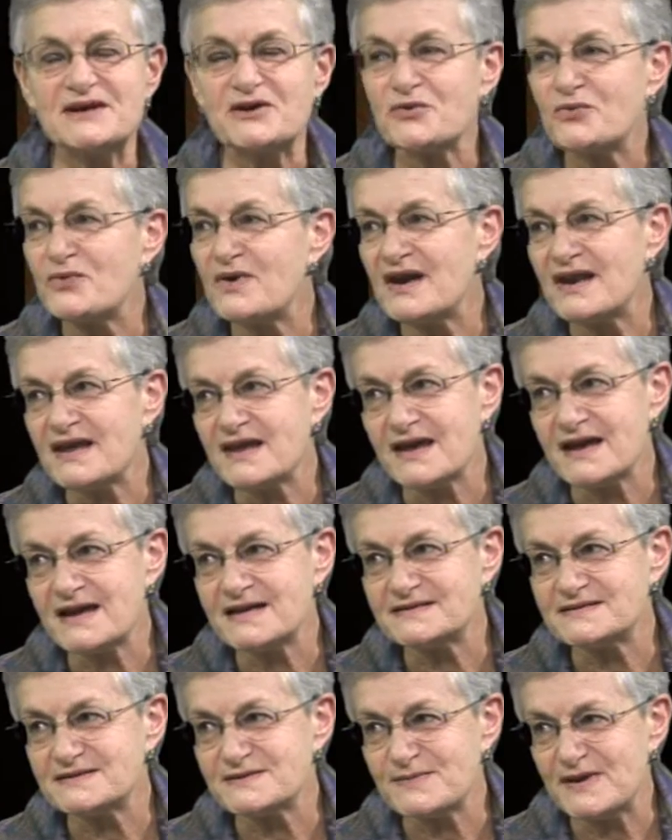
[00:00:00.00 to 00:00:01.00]
mm-hmm. Honora Lee
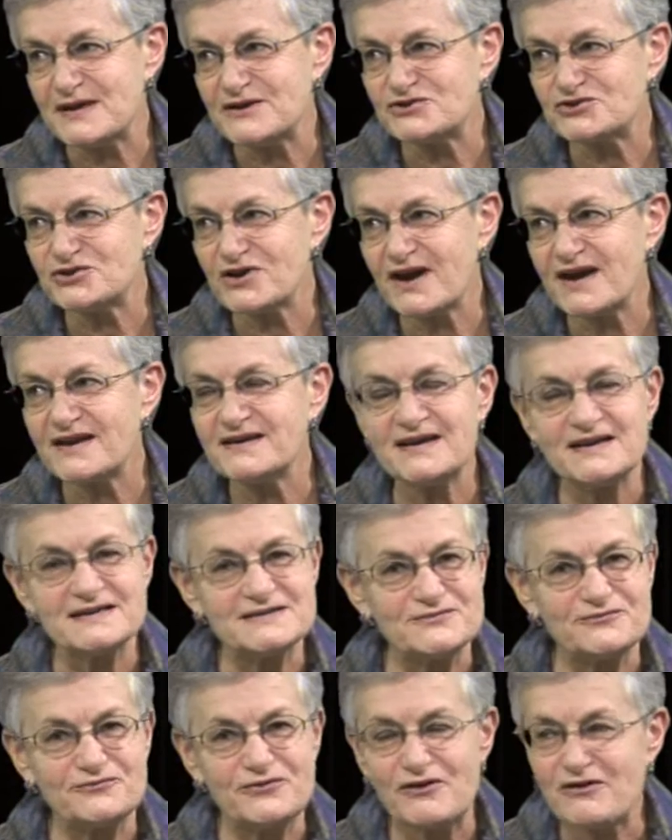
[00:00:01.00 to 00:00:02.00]
has dementia and
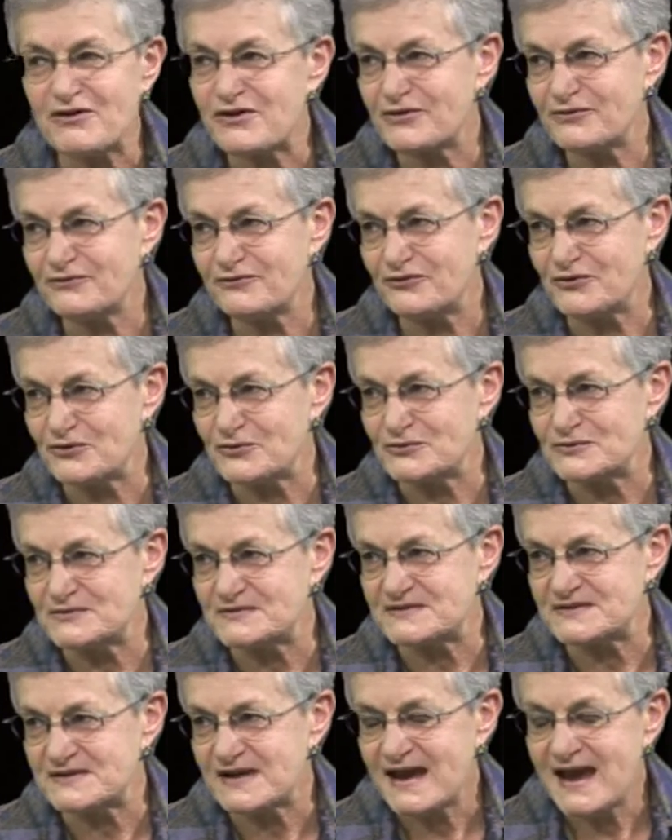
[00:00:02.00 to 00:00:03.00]
gets very
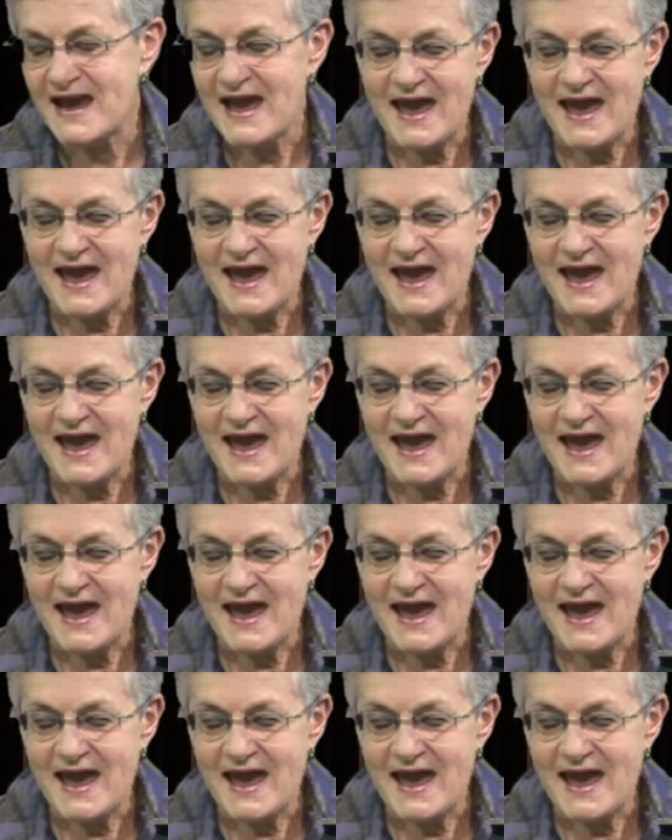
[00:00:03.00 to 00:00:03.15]
confused.